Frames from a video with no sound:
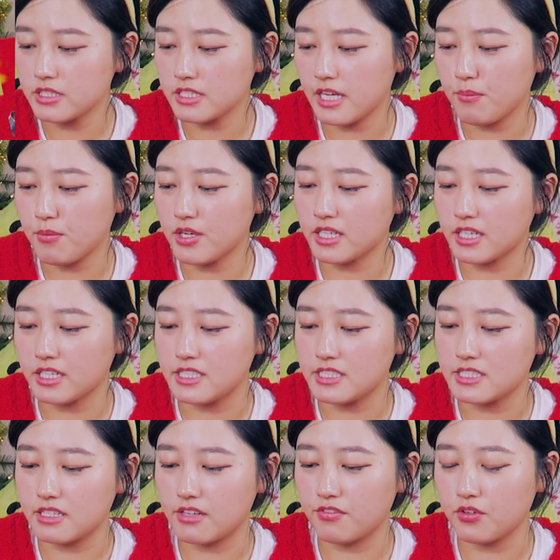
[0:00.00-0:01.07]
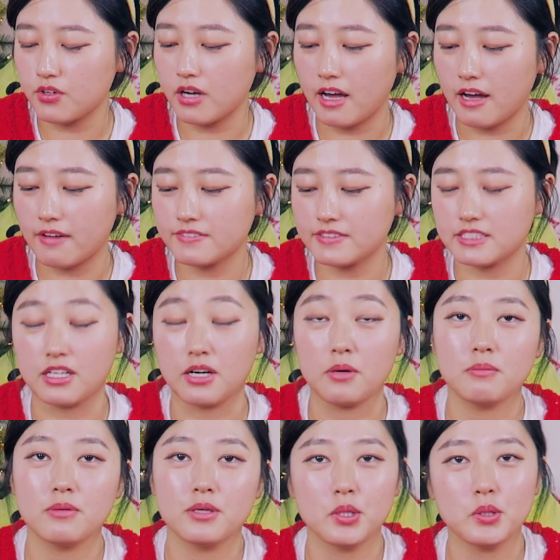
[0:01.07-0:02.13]
you name your kids if you have
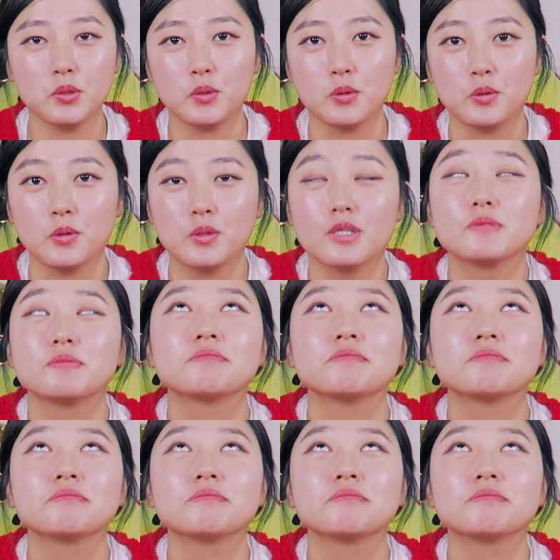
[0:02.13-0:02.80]
some? Oh.